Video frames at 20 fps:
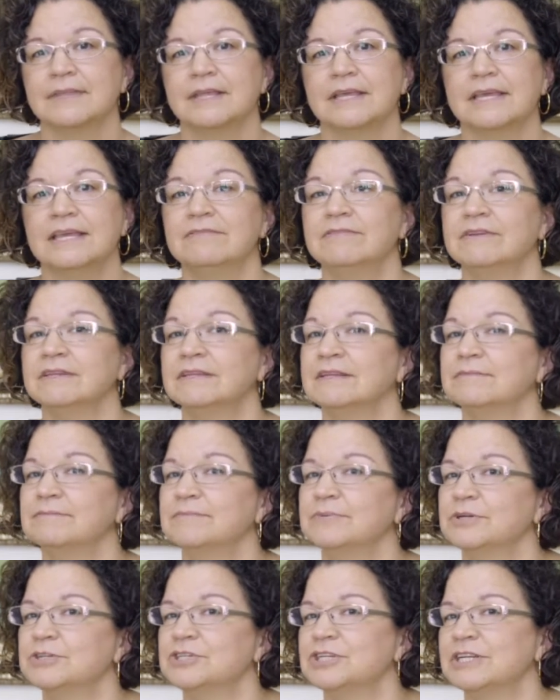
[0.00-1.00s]
even
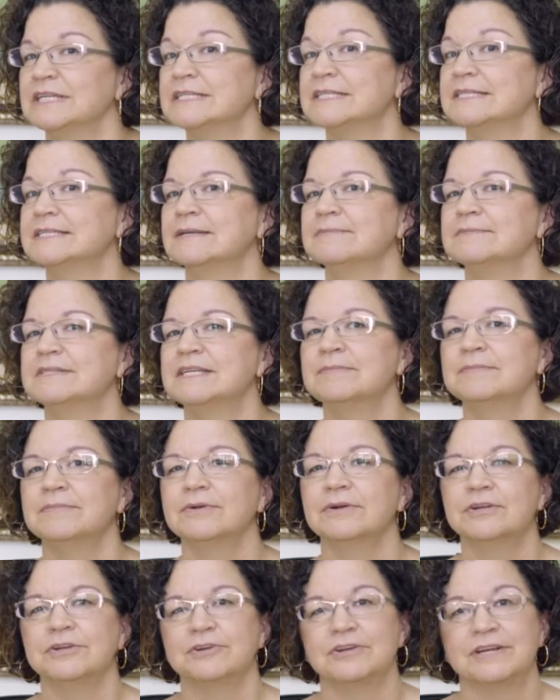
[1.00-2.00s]
pushing into
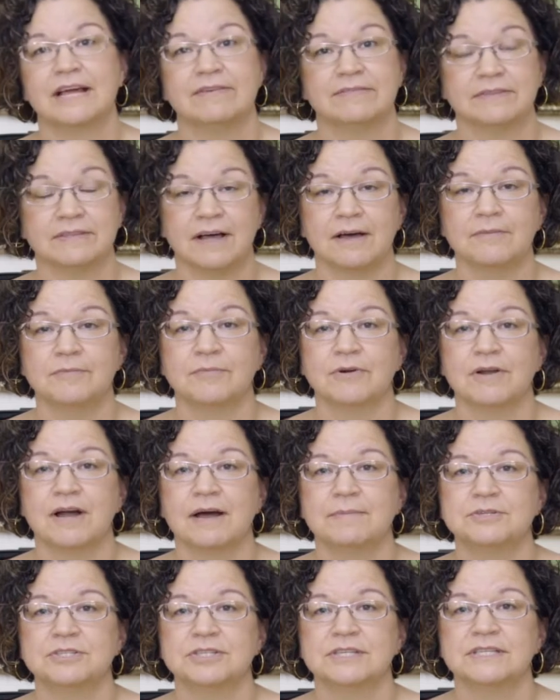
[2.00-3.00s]
September, you're going to have a lot more
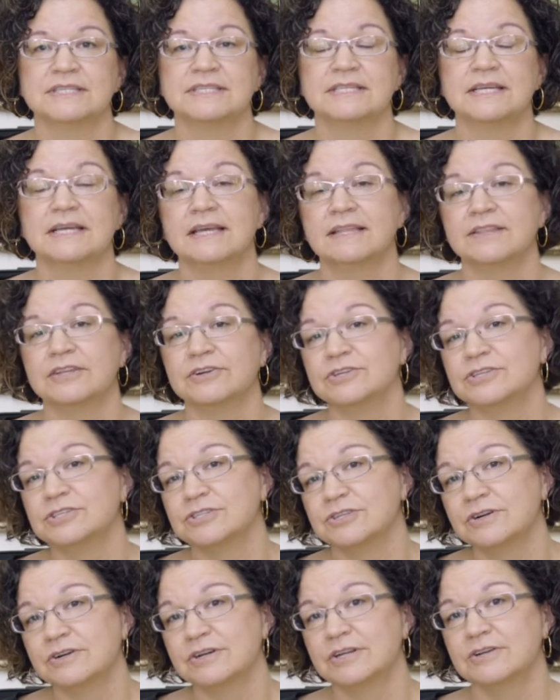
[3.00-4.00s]
options. There are
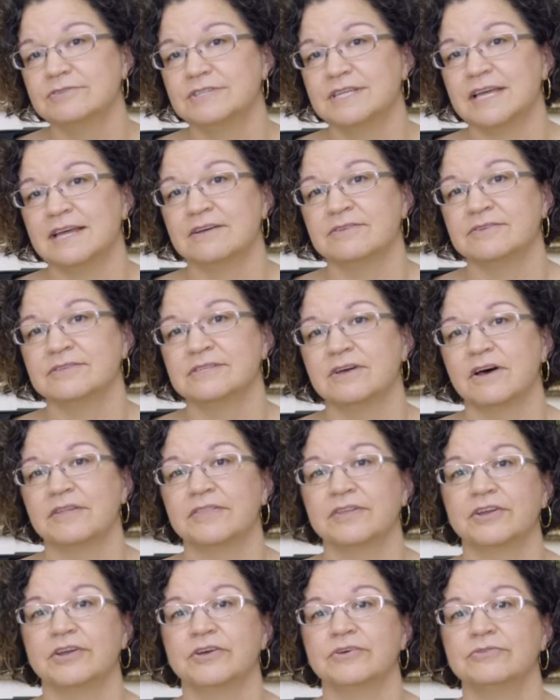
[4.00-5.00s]
certain hotels on
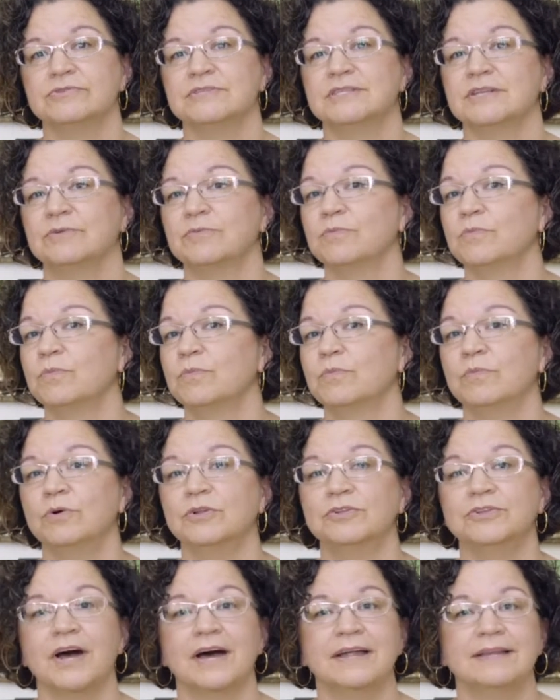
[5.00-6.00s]
the coast that will
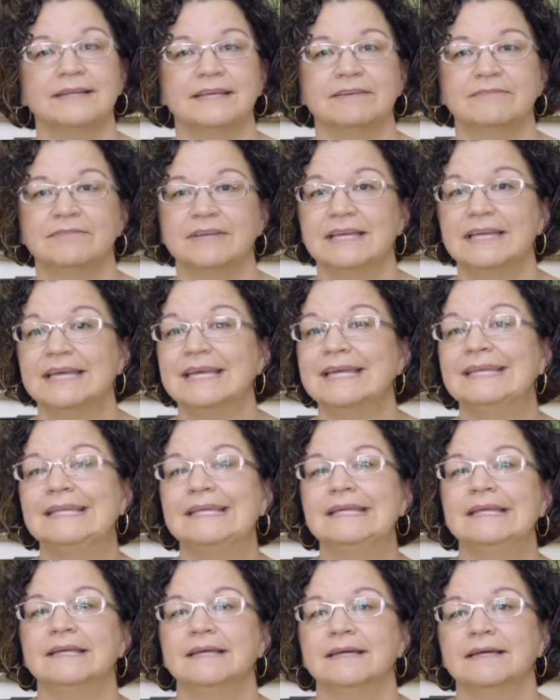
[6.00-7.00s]
not give
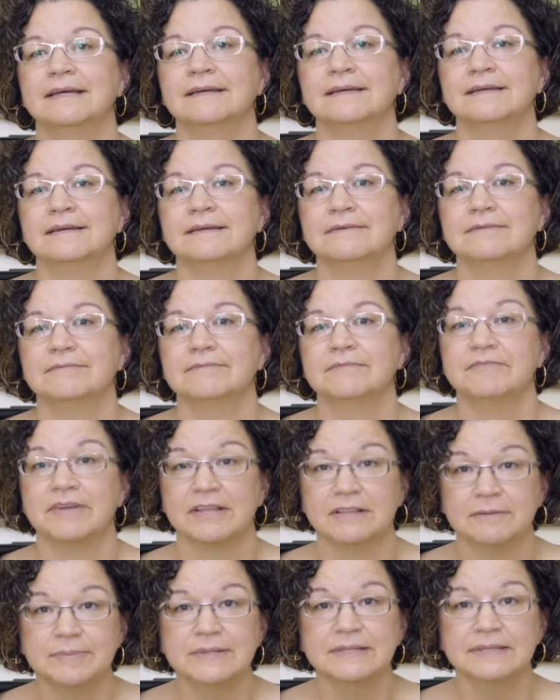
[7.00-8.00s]
any
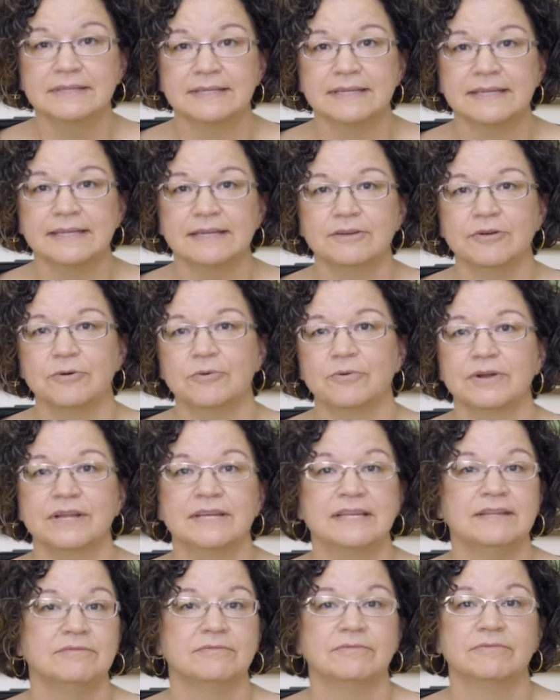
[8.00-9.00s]
availability or
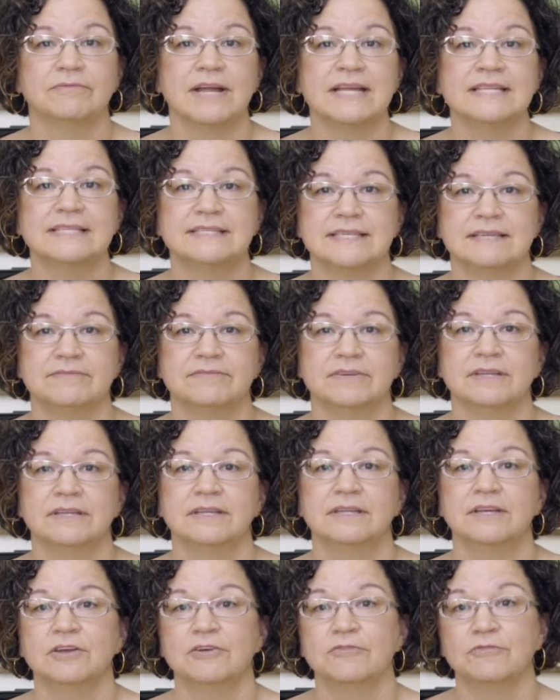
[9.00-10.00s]
any rates
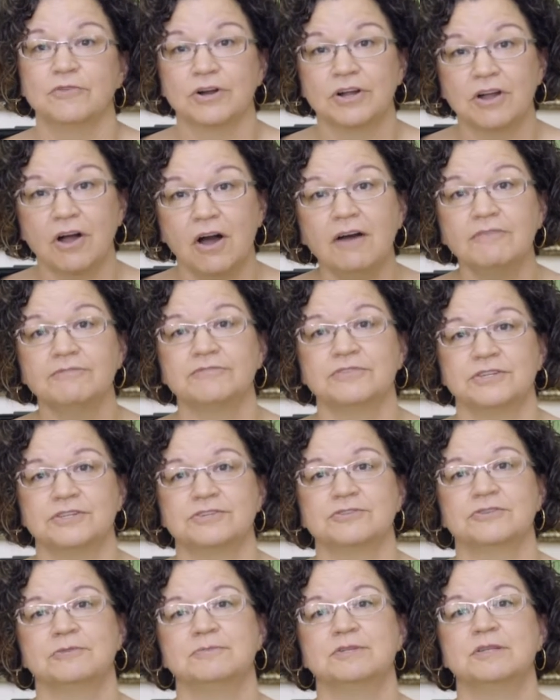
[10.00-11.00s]
even for a conference
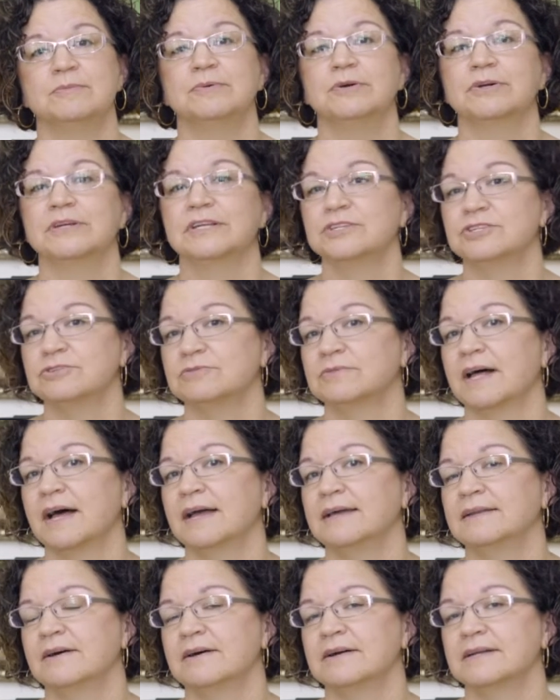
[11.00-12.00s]
group to book in July
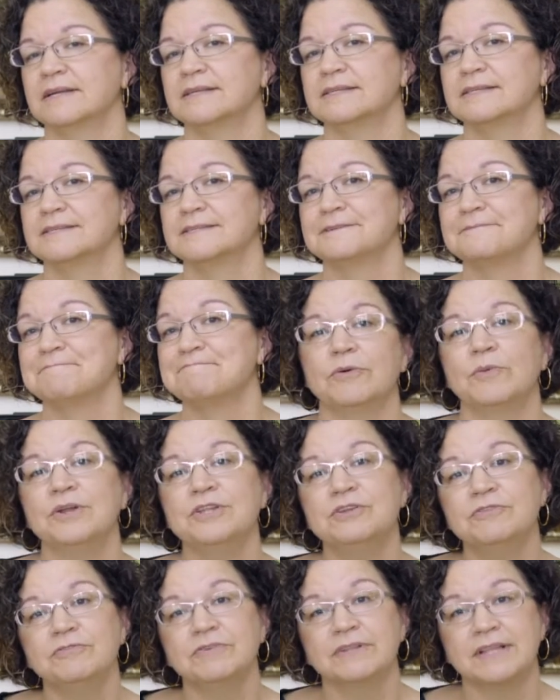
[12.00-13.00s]
and August.
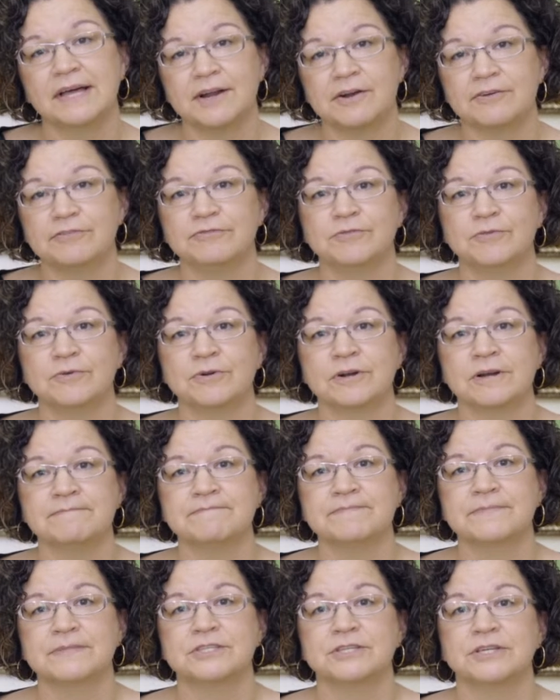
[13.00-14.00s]
When you fill out our
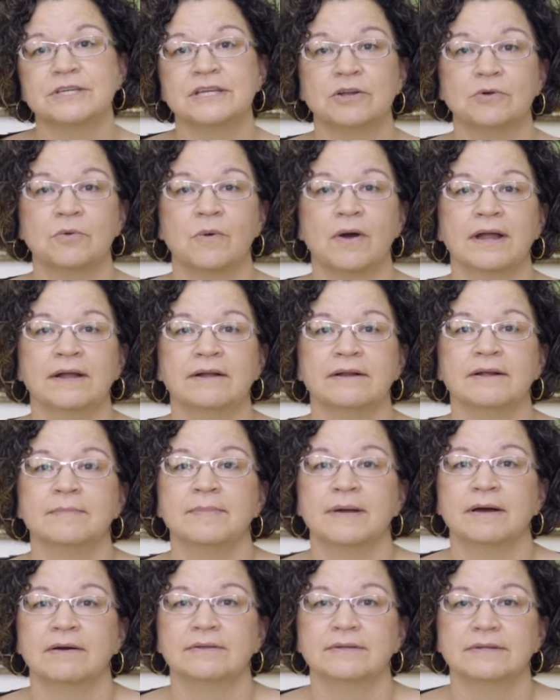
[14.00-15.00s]
form to inquire
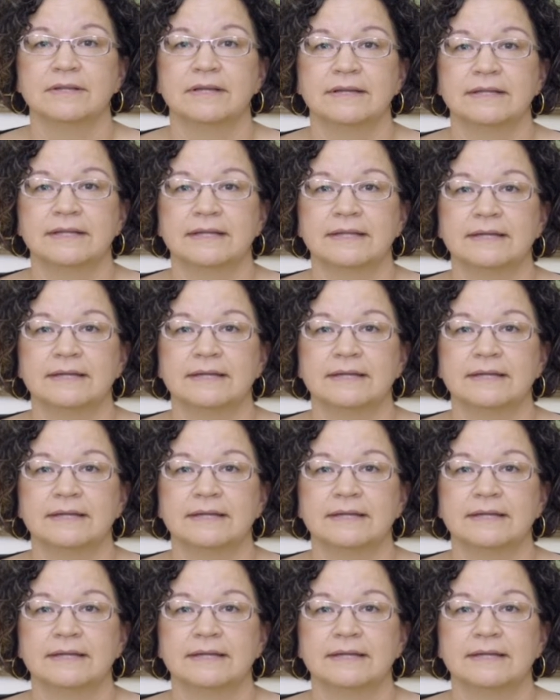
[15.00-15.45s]
about